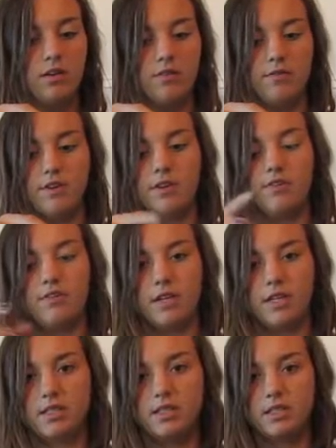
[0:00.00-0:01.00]
For the
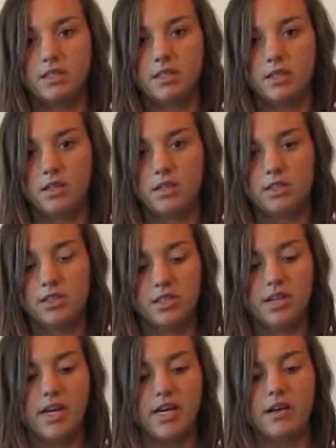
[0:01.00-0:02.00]
first
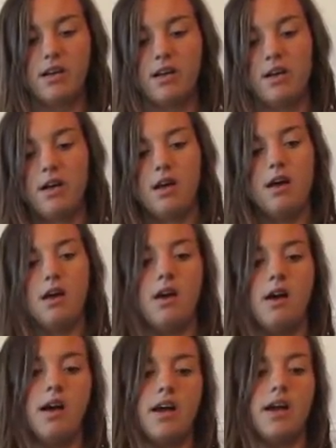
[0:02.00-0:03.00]
string,
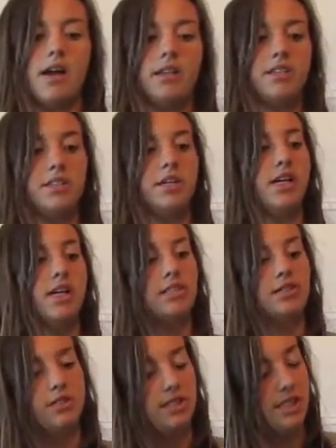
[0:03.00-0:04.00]
I actually, as
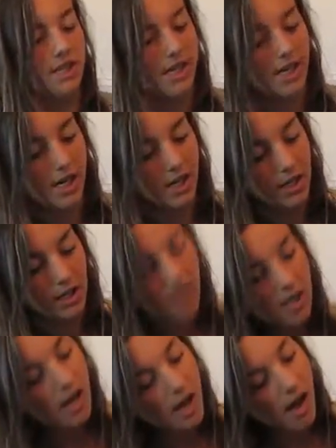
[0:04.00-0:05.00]
you can see here,
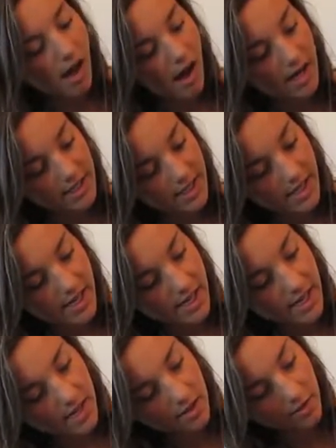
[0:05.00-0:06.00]
I did
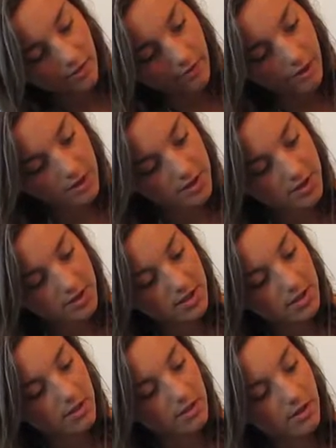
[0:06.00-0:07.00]
it in the first
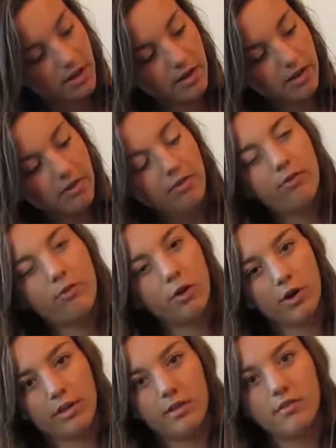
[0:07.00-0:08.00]
like
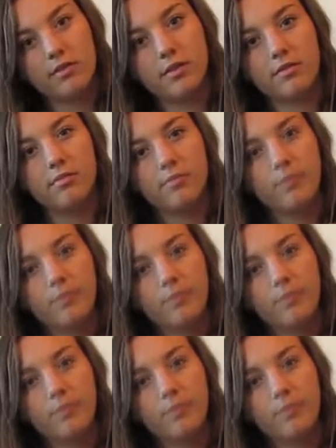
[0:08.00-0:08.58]
1/4 of the